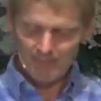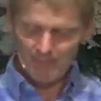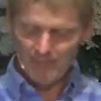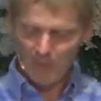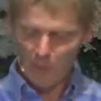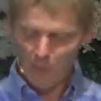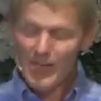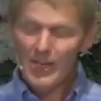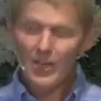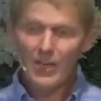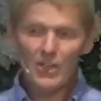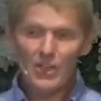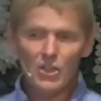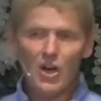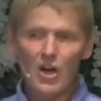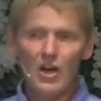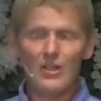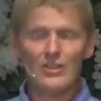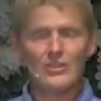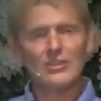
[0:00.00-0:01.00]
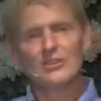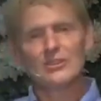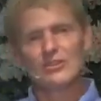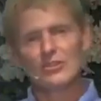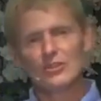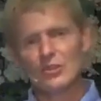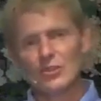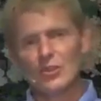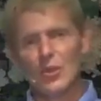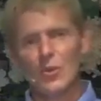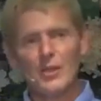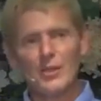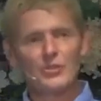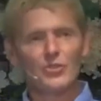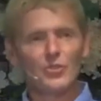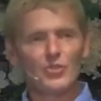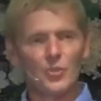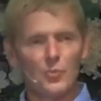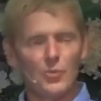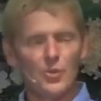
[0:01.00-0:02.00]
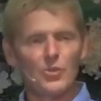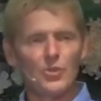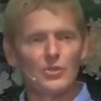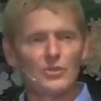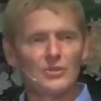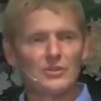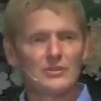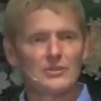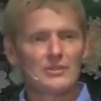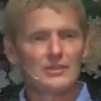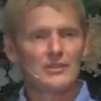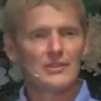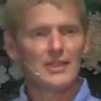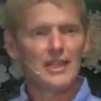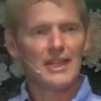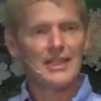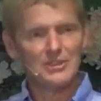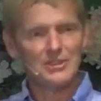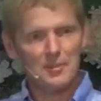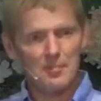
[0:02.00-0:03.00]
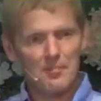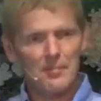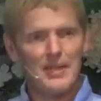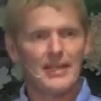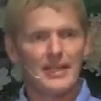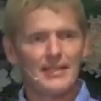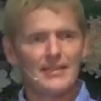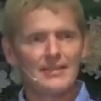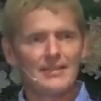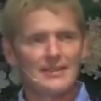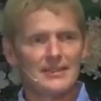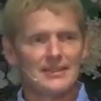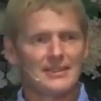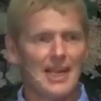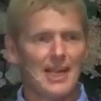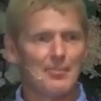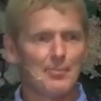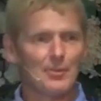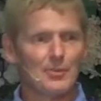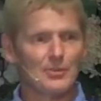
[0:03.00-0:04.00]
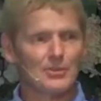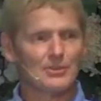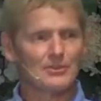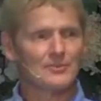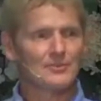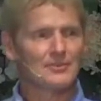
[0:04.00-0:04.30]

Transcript: We are called to go into the world and to make disciples.